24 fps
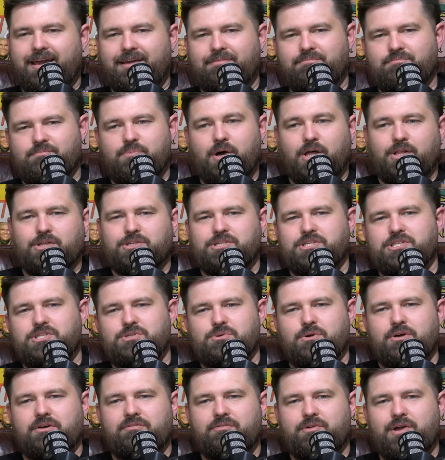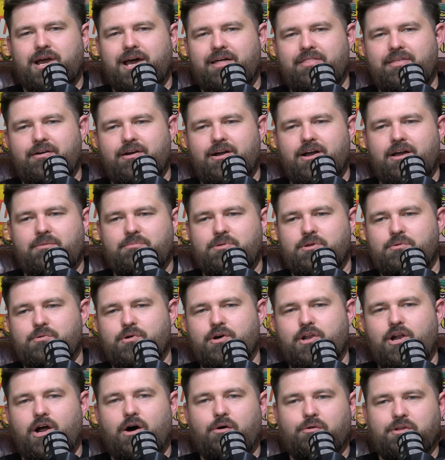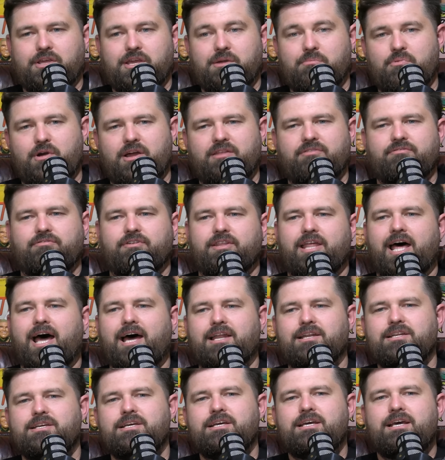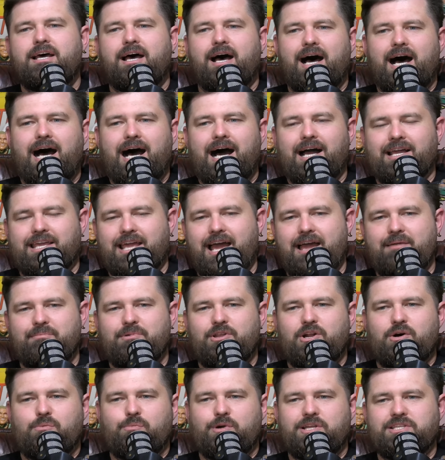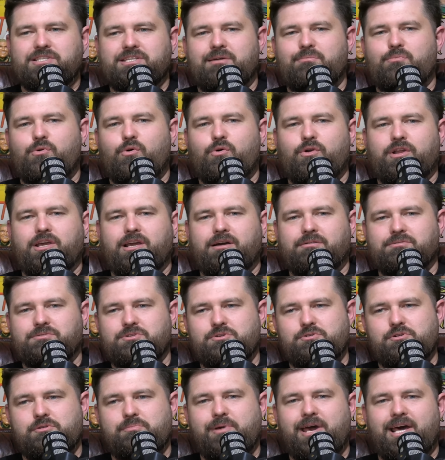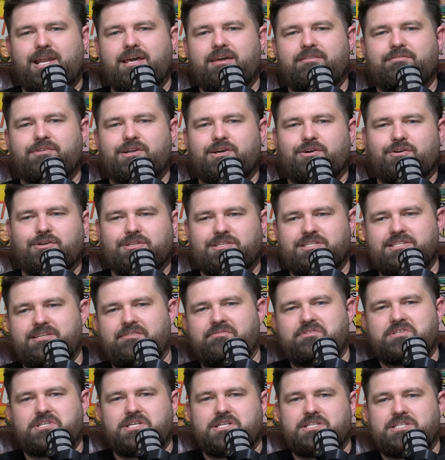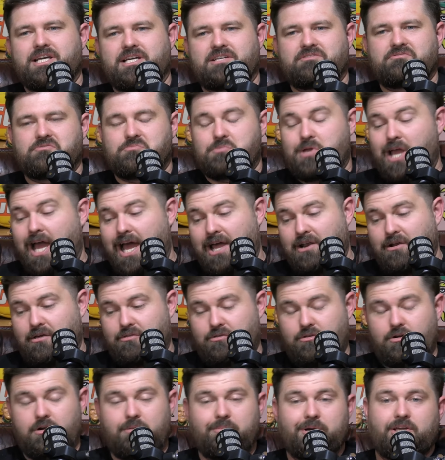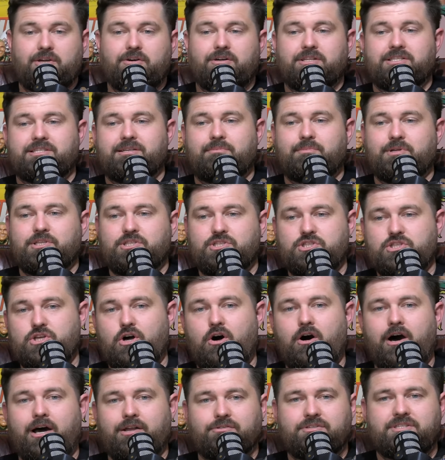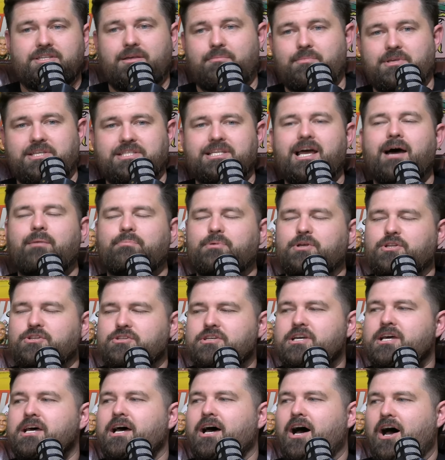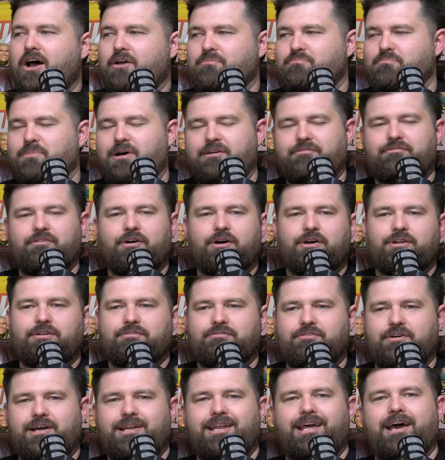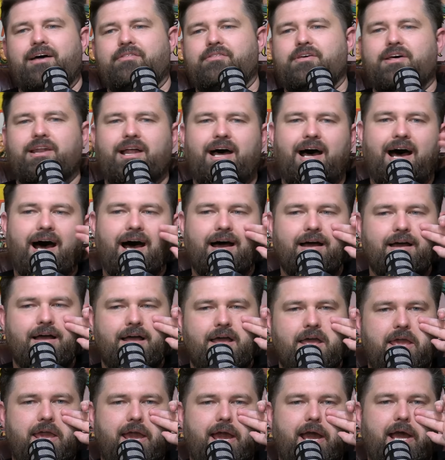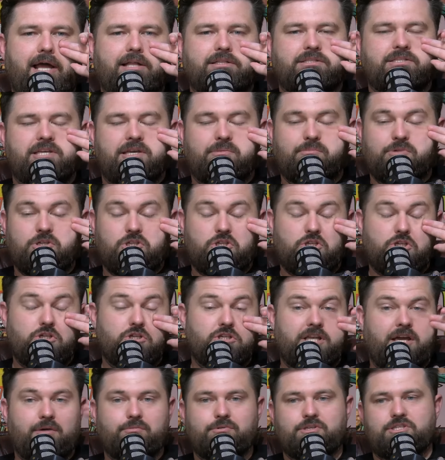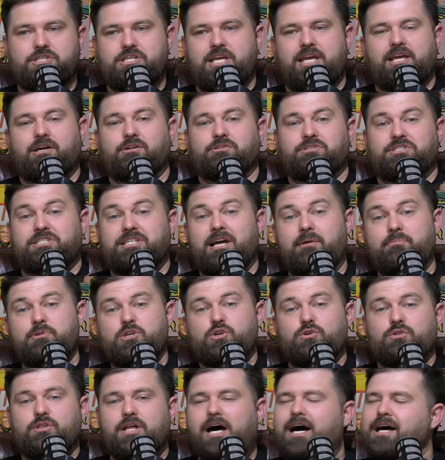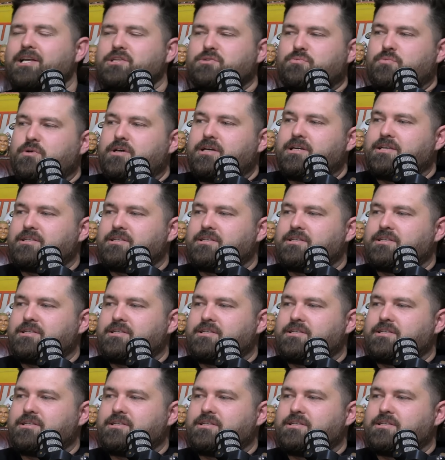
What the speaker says: Apologies to all of you out there. I hope you weren't holding your breath for that. I came in on Wednesday morning. I was doing about even. I got 17 texts from Kat and I thought, oh, my God, someone's died or something's happened. I opened my phone to find out that, team list Tuesday was TLW last week.